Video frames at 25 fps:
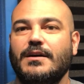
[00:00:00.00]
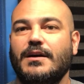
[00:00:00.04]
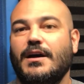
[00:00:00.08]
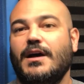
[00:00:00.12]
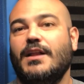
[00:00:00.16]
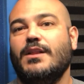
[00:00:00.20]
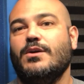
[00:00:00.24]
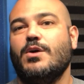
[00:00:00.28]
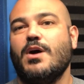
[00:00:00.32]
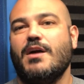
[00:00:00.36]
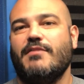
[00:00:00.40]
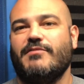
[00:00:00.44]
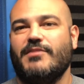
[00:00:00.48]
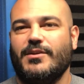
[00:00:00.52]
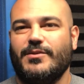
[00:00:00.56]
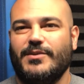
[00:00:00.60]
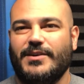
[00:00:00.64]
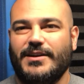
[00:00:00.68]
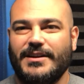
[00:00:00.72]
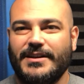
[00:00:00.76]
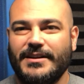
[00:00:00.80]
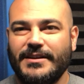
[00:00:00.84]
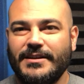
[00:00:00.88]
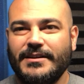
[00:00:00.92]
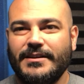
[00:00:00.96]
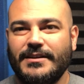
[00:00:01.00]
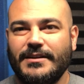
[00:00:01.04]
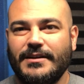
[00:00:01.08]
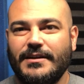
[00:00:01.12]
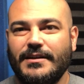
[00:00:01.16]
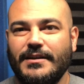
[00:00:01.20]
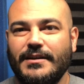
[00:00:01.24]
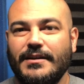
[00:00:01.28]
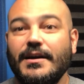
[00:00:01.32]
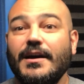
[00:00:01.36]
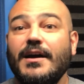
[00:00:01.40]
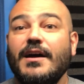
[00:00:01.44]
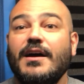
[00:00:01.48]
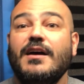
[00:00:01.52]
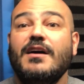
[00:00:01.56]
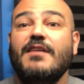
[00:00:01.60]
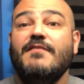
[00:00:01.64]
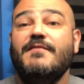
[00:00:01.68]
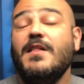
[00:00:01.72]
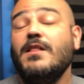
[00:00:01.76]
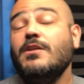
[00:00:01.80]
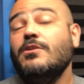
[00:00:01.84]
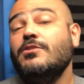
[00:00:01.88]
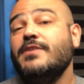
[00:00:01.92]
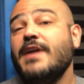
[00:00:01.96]
Hello, everyone.
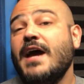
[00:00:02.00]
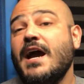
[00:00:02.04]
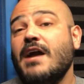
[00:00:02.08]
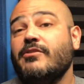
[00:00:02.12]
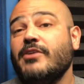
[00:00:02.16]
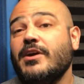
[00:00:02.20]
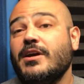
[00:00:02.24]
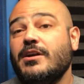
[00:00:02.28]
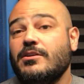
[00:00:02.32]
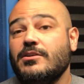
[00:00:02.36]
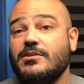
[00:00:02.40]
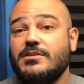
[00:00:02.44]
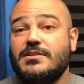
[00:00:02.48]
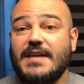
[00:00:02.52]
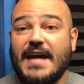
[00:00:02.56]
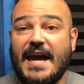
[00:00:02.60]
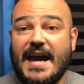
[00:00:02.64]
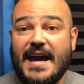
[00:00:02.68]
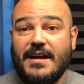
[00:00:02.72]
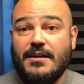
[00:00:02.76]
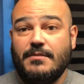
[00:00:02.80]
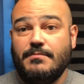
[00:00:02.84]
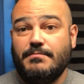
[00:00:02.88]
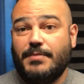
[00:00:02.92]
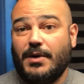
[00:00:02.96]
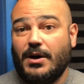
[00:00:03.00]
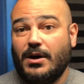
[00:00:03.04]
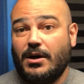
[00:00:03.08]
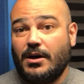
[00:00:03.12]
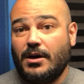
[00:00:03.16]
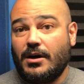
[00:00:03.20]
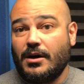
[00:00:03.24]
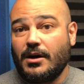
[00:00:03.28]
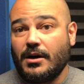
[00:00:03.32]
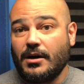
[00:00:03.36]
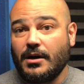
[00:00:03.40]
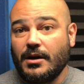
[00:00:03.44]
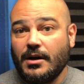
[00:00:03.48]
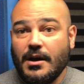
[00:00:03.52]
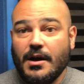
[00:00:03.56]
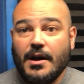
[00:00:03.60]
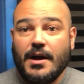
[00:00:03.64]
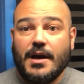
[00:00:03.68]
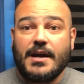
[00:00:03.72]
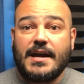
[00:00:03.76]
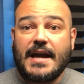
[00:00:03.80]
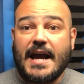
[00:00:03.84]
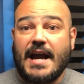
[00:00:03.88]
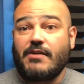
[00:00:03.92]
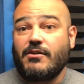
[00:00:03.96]
Fellow narrators Adam Barr,
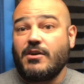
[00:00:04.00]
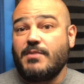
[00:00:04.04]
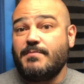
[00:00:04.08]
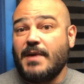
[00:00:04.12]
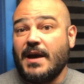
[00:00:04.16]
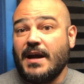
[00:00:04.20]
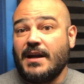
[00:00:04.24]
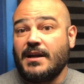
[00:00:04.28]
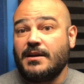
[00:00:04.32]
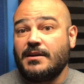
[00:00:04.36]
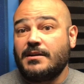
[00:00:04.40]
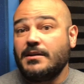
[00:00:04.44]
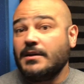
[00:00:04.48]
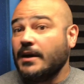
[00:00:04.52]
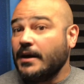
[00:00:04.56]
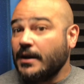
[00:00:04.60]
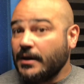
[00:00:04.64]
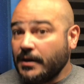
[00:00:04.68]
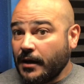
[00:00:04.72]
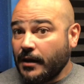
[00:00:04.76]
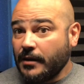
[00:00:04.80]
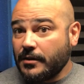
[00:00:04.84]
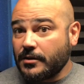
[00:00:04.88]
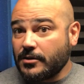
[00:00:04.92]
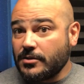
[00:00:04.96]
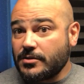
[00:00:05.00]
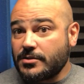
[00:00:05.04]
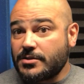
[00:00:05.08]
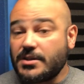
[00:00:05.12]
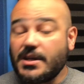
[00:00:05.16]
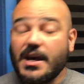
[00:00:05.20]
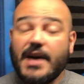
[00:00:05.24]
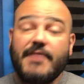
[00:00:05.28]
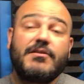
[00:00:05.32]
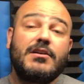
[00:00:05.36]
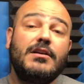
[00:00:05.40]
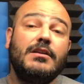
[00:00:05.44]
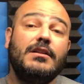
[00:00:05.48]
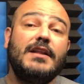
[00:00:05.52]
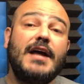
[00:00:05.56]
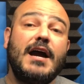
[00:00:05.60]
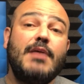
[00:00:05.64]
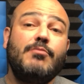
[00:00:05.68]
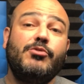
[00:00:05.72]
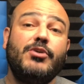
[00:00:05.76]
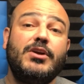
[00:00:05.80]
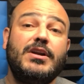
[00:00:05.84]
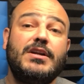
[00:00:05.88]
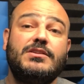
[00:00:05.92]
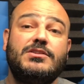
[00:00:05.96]
Gary Bennett, and others have
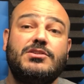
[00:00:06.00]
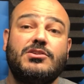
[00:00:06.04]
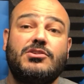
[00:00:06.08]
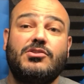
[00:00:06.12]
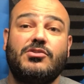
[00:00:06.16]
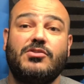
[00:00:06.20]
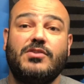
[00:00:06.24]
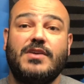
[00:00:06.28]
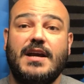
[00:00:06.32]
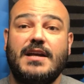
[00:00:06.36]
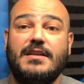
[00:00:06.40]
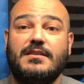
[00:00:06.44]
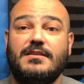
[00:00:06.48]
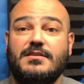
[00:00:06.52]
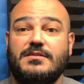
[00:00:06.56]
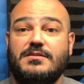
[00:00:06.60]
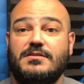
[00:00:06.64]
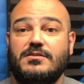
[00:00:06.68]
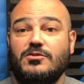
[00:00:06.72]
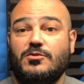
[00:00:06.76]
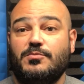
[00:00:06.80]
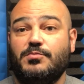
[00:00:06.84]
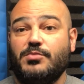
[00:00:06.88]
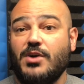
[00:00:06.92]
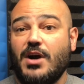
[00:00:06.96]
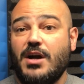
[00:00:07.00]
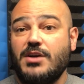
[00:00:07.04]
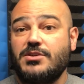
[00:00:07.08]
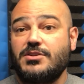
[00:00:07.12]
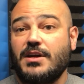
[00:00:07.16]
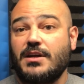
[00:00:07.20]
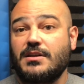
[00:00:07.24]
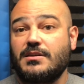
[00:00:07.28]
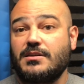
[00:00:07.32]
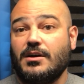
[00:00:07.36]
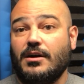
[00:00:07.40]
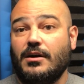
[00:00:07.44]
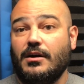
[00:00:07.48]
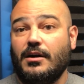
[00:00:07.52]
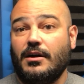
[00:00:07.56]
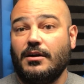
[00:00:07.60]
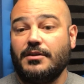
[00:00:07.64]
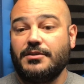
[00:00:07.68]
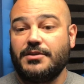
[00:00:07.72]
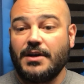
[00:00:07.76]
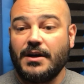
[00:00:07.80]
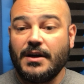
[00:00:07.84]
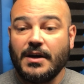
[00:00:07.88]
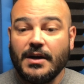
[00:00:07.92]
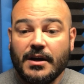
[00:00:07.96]
collaborated to create this little project
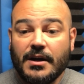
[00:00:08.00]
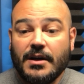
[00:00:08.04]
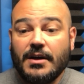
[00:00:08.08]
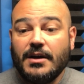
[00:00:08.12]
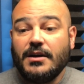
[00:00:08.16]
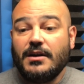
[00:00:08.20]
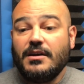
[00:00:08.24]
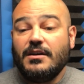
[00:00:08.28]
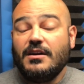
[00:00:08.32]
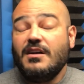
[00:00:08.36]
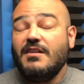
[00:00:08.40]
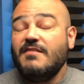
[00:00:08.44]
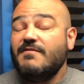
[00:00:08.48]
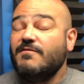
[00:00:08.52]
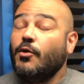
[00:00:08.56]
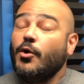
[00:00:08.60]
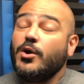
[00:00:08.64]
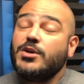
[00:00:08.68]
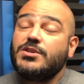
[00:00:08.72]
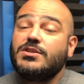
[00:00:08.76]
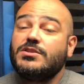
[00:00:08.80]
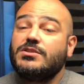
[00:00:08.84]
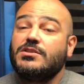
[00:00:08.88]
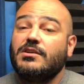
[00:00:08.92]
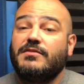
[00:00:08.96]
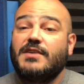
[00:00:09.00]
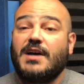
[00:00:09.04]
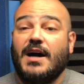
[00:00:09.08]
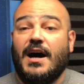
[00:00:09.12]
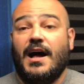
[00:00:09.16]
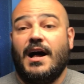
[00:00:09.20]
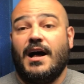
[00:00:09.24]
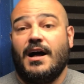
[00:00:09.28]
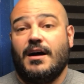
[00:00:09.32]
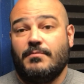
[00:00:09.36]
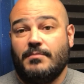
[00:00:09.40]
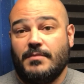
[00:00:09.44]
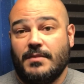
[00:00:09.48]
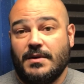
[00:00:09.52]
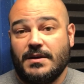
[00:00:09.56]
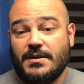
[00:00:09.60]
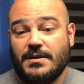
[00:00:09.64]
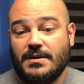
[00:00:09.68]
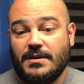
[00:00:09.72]
called Voices of Calm.